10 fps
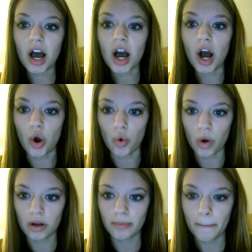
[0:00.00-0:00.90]
O
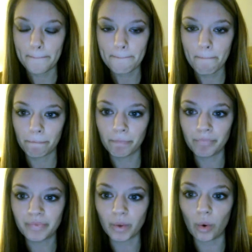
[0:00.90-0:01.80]

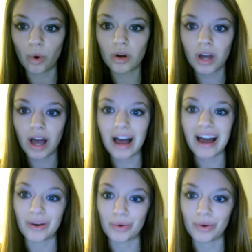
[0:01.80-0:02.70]
or
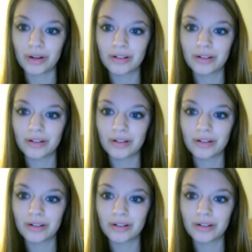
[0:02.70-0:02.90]
ow.